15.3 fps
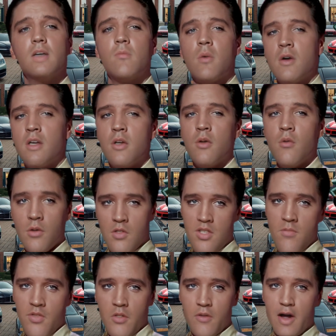whether you're a
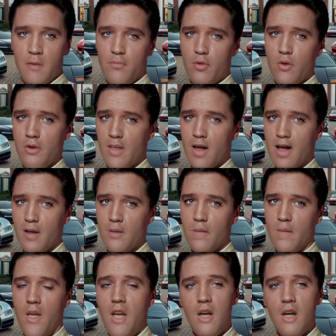subscriber or not.